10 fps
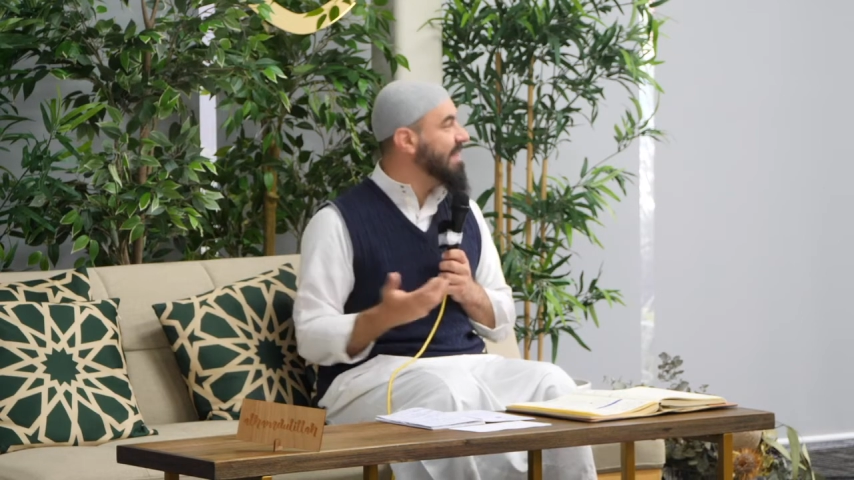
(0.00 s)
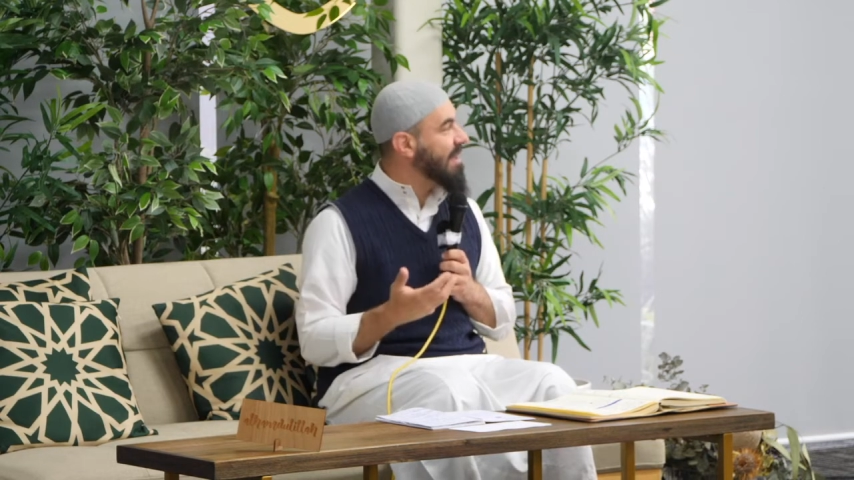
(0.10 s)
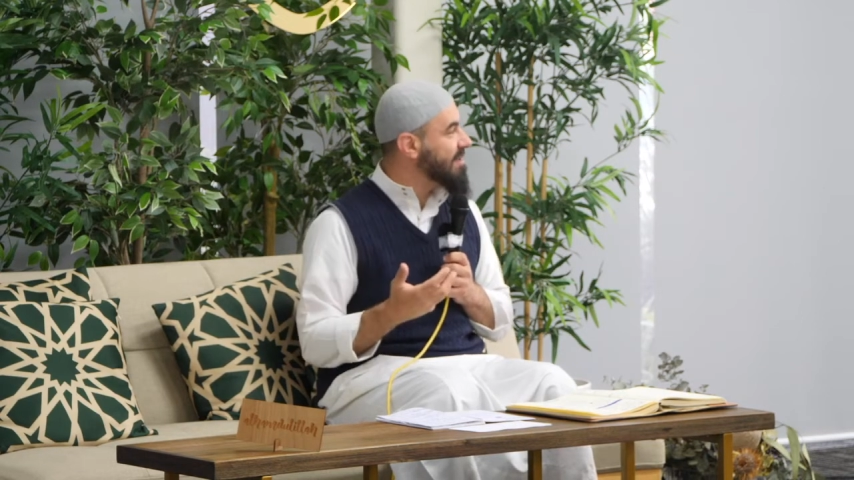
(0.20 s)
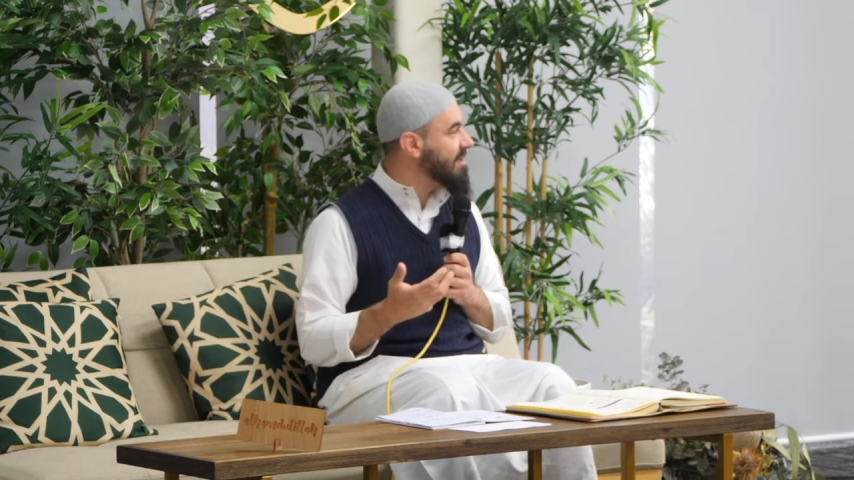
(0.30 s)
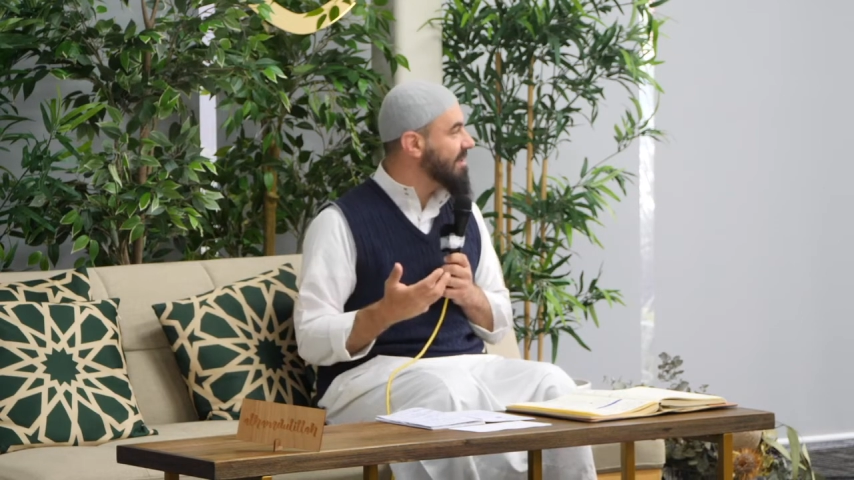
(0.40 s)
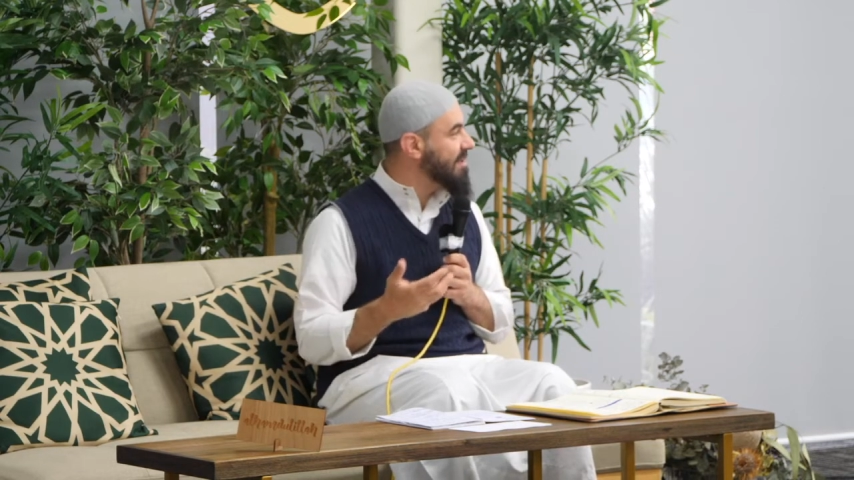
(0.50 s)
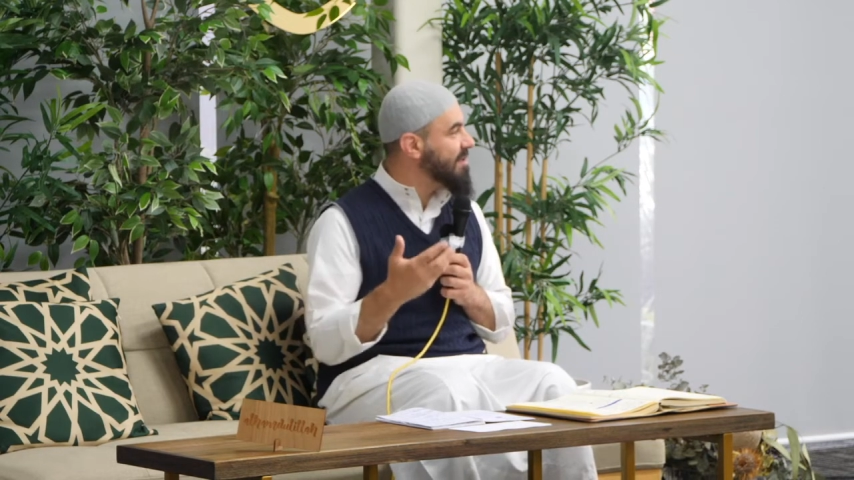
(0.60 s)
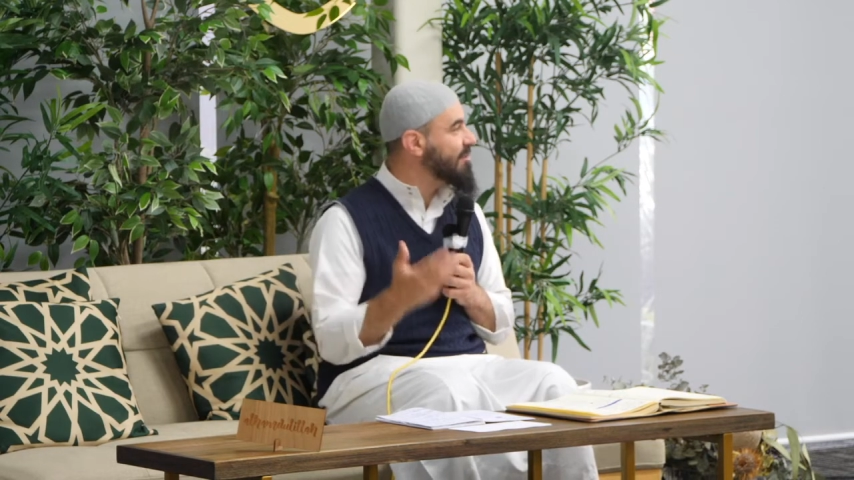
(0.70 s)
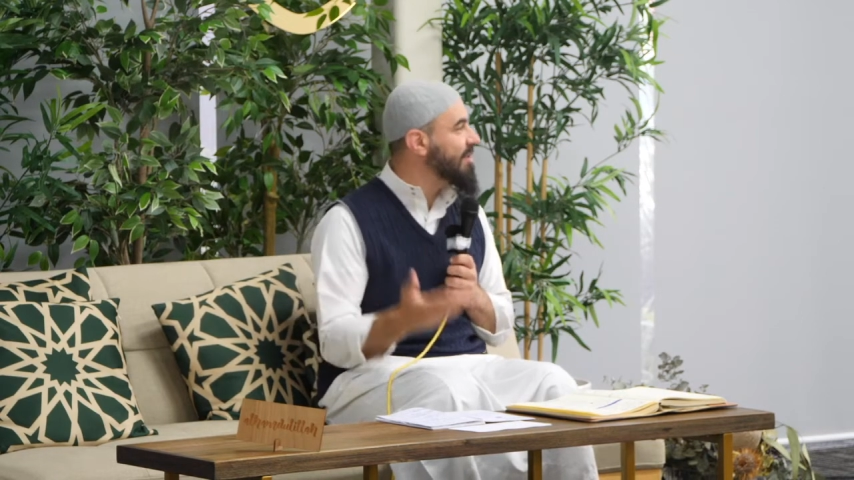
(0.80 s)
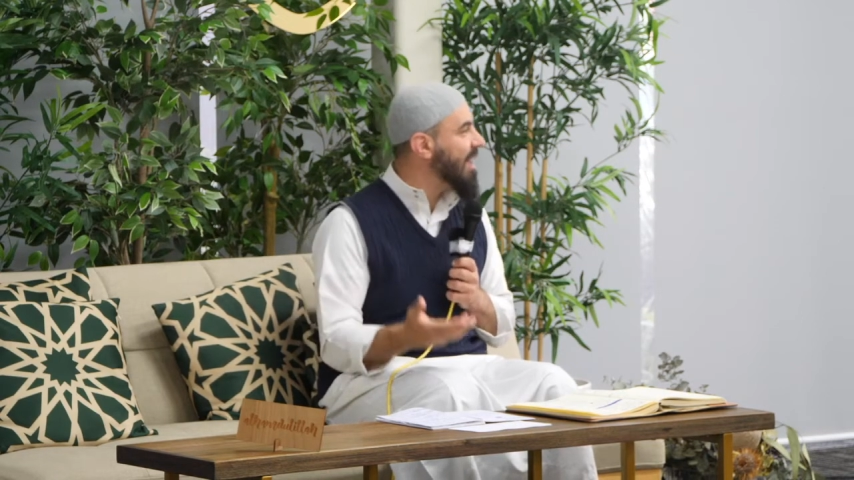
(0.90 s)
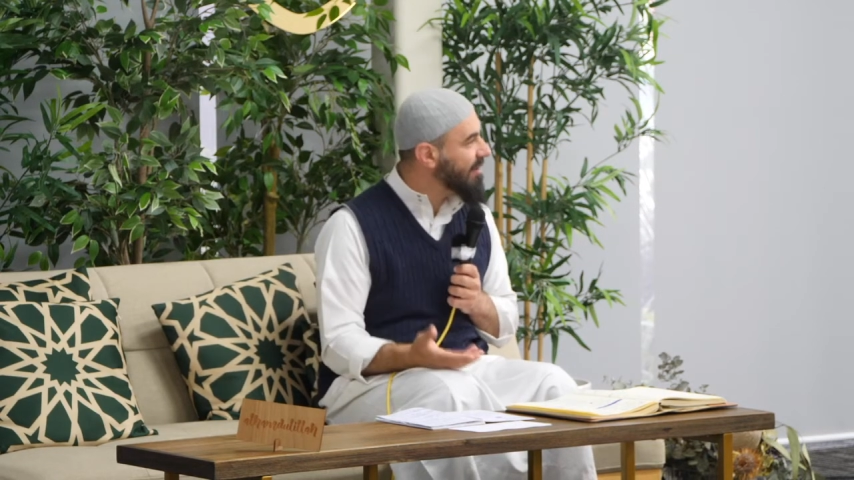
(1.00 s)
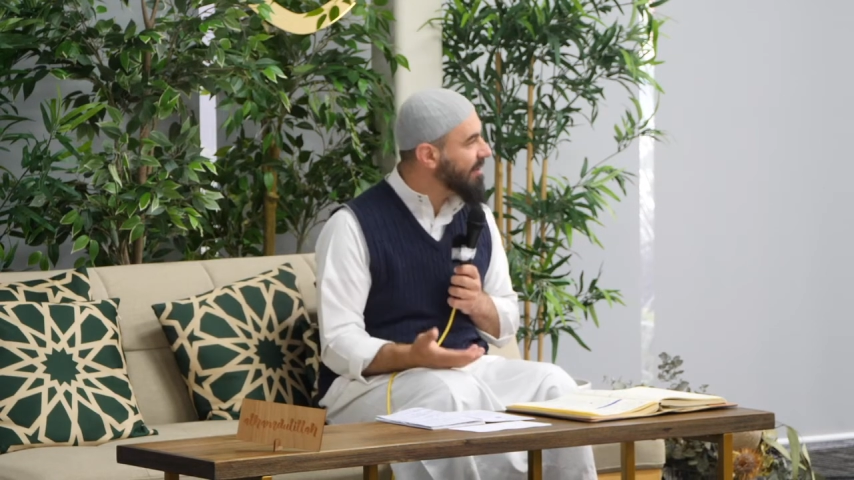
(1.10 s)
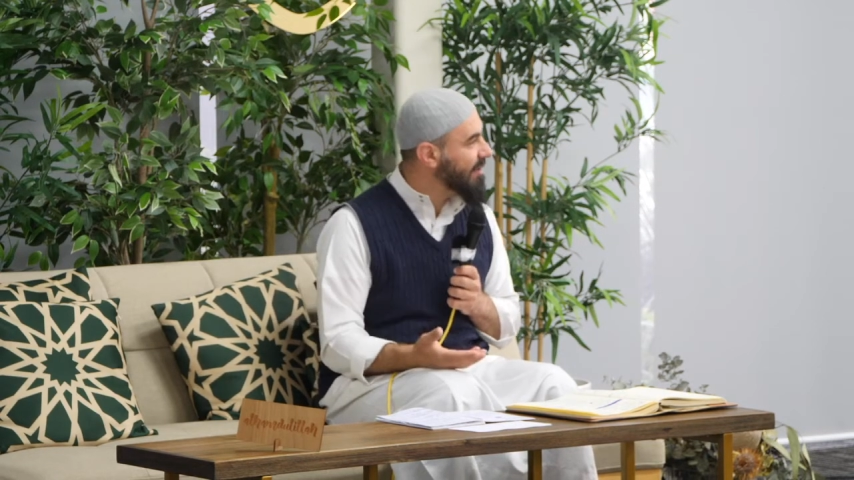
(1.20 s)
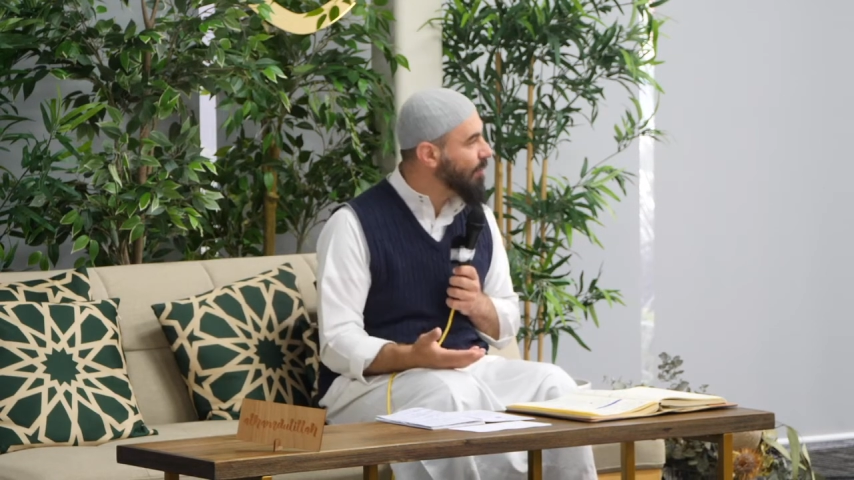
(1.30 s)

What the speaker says: us. This is a reality.